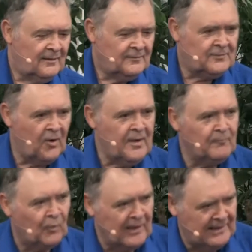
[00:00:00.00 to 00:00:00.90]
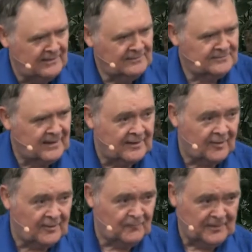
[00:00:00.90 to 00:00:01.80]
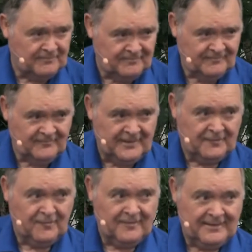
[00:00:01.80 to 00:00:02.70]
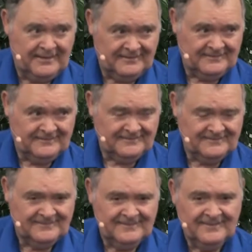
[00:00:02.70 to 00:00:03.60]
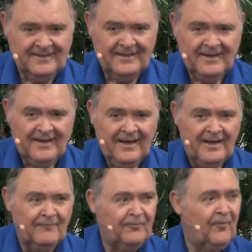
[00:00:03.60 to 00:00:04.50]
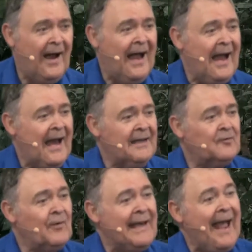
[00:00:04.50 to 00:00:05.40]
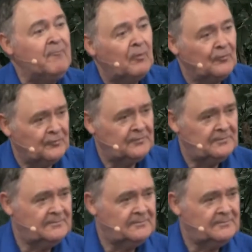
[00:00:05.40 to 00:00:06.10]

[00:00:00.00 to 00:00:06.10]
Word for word: turnip greens, they cook them with vinegar in it, and fried green apples.